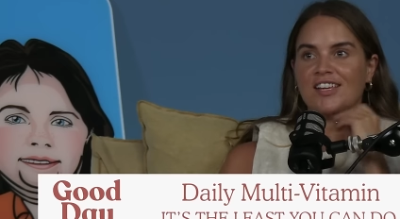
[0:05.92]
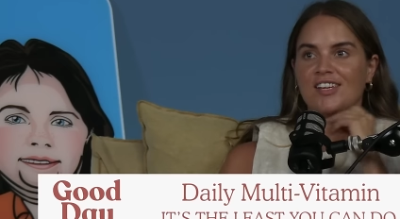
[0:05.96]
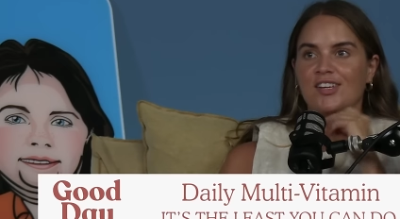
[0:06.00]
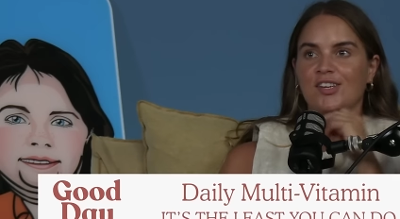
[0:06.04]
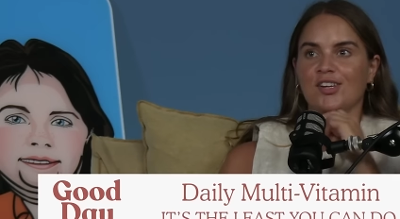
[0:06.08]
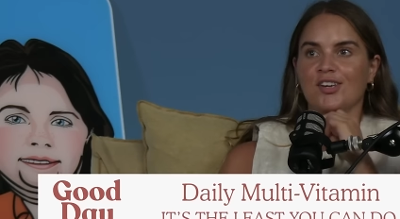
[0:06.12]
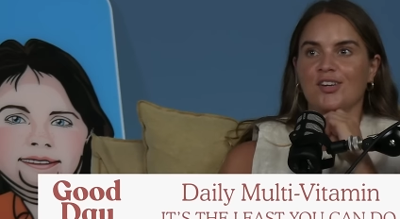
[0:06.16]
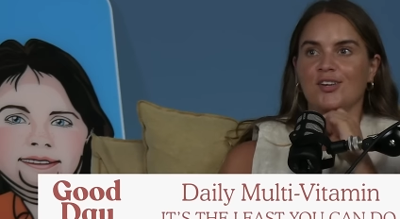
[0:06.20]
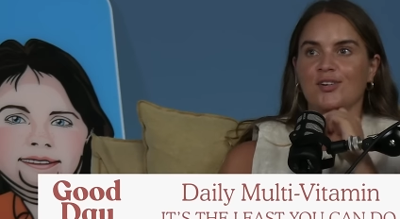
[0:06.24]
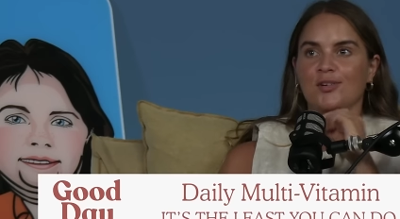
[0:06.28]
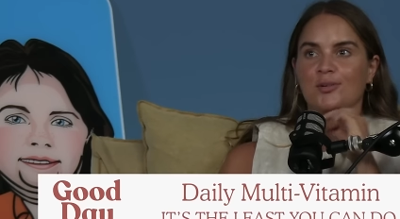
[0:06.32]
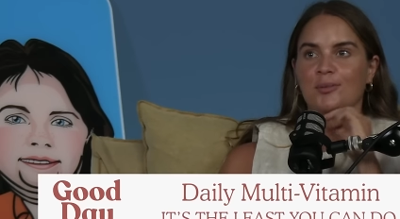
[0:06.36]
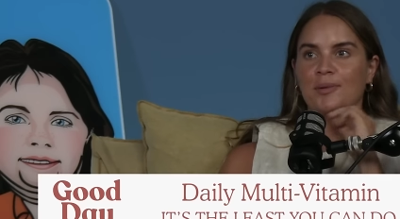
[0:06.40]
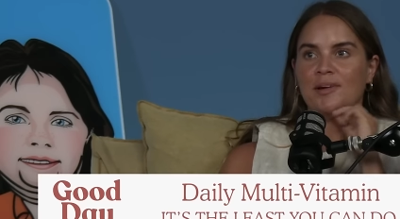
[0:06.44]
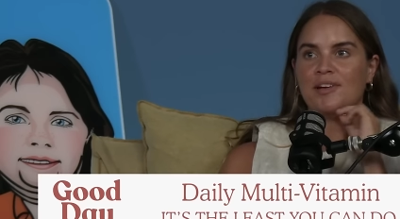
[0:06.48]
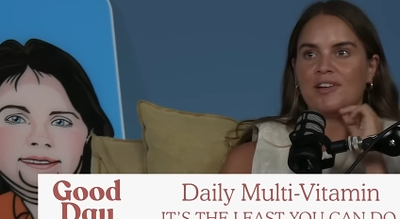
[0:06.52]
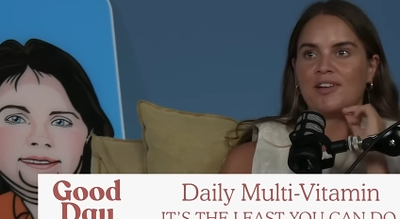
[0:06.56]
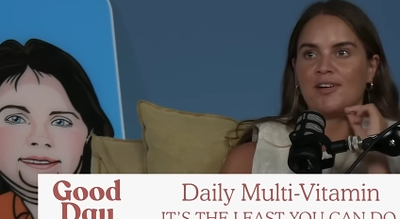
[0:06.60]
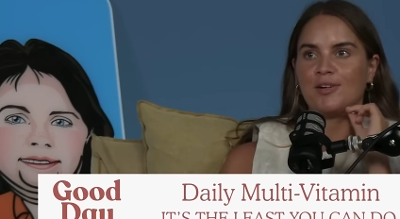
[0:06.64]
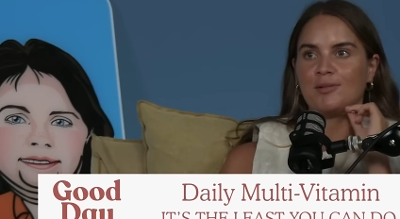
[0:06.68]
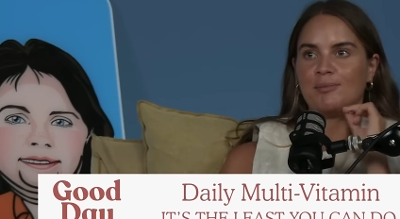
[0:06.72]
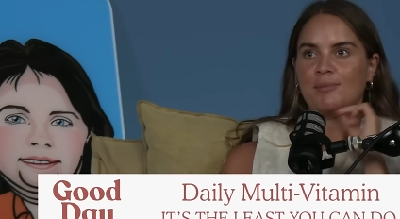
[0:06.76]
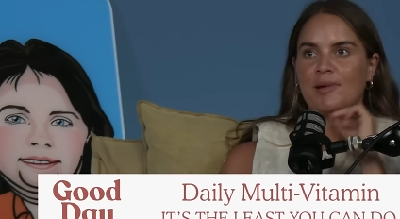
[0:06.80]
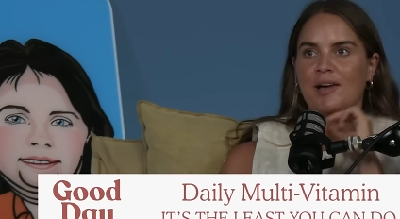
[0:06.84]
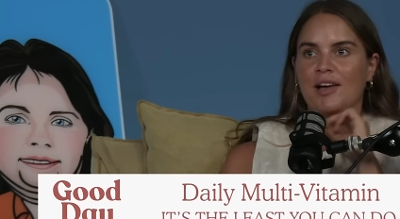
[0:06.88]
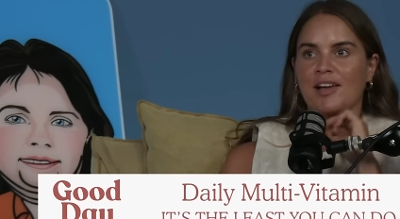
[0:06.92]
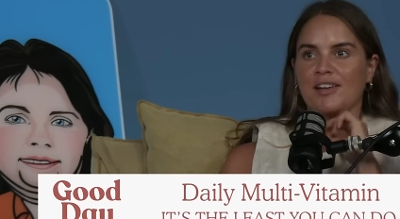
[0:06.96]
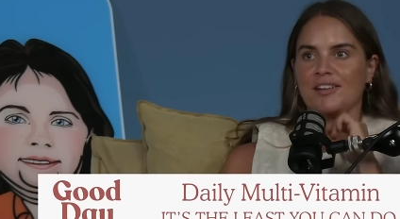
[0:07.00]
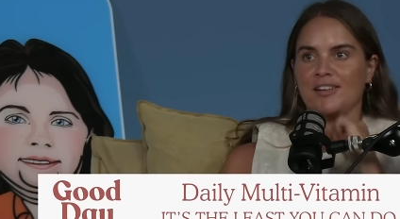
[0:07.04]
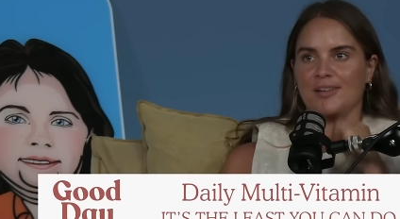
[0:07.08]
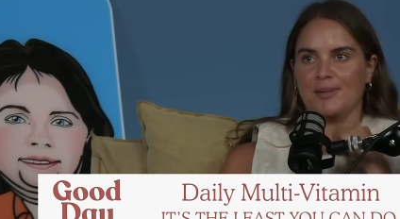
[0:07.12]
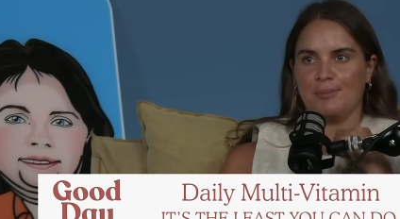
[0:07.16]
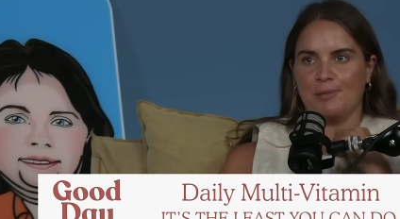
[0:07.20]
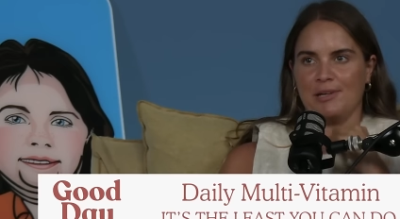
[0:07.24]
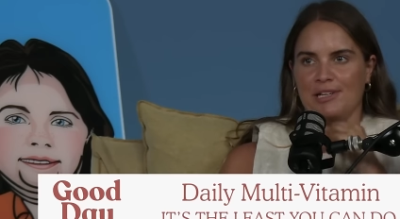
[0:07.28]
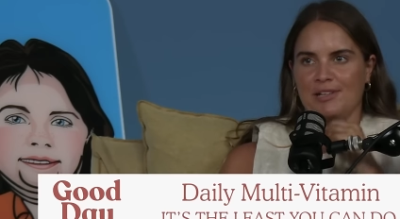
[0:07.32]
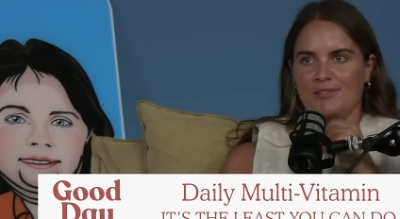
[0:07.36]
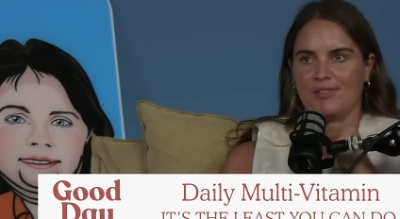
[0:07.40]
Speaker 1: you, we don't mind
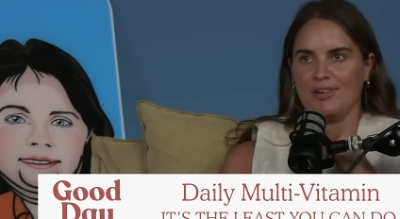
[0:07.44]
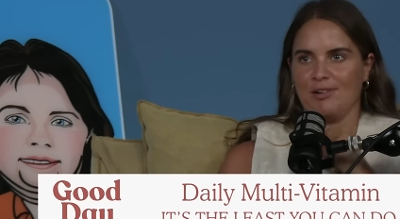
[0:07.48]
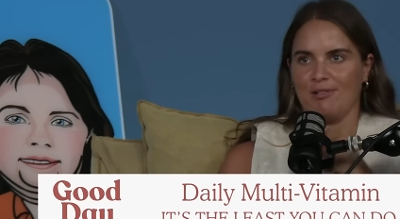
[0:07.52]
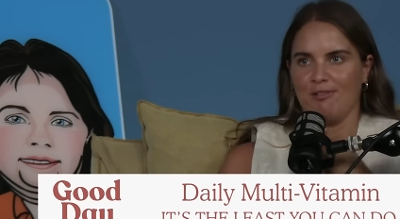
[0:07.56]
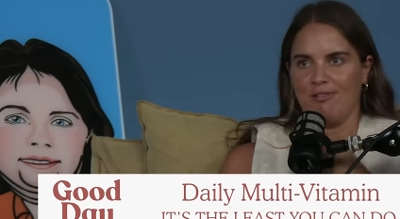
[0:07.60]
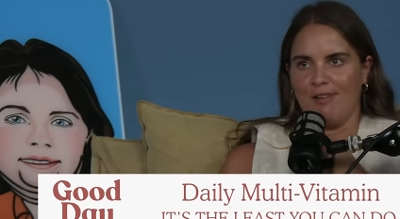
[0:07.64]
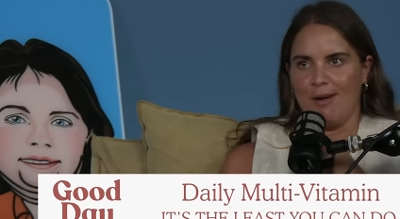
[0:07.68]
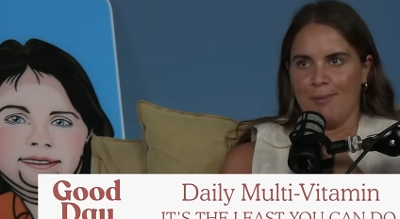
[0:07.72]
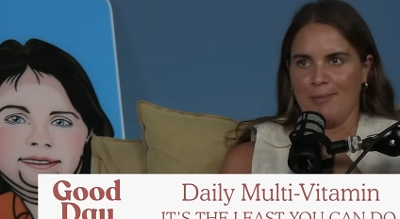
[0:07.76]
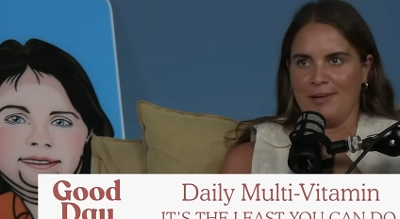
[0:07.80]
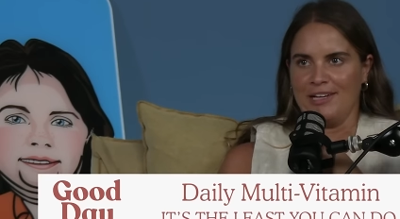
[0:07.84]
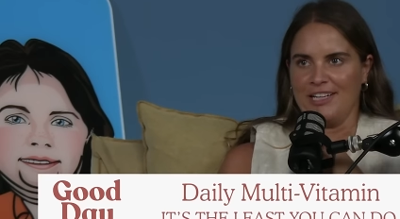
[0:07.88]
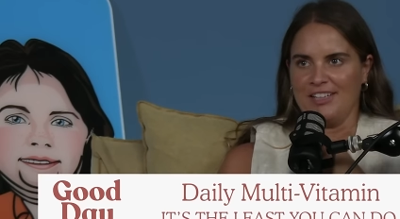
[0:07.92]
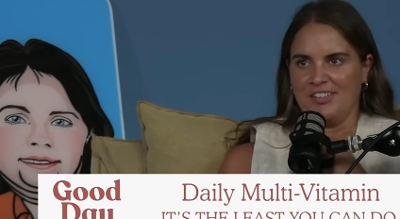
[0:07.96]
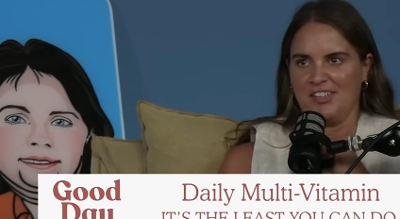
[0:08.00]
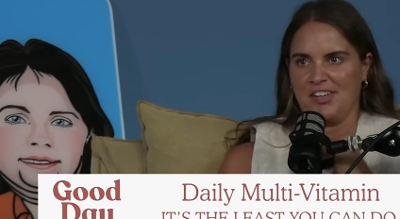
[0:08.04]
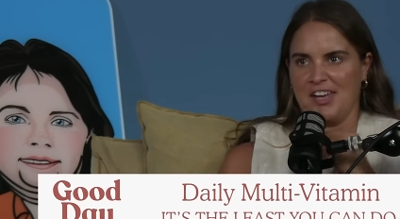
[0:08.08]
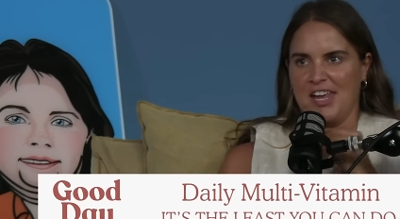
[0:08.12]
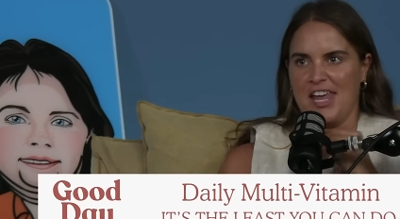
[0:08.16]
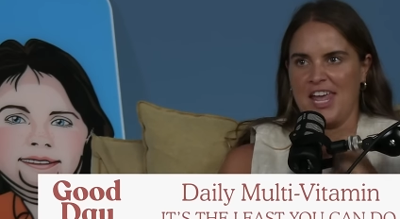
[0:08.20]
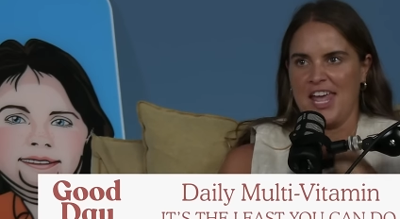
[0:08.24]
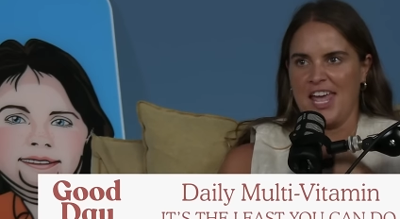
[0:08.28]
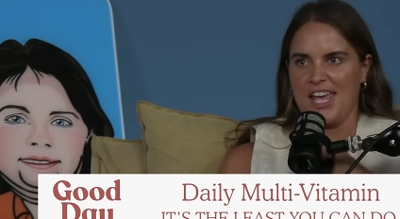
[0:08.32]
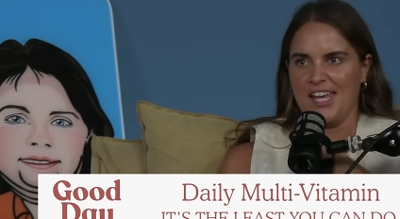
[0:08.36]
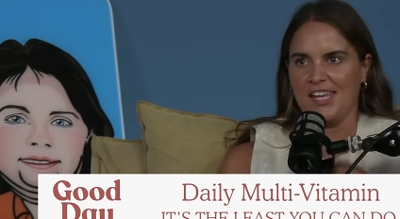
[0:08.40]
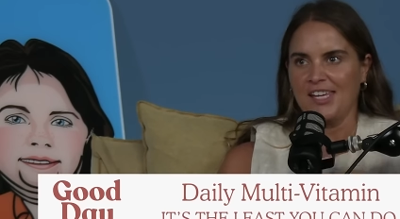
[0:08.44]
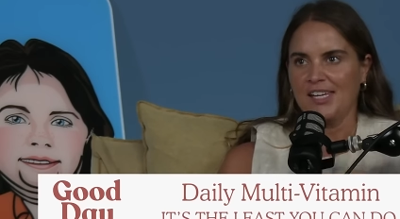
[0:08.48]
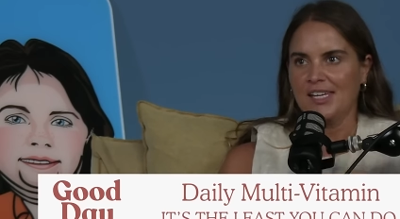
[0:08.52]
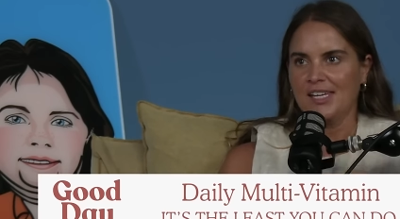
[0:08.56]
a bit of a rip and a tear. That is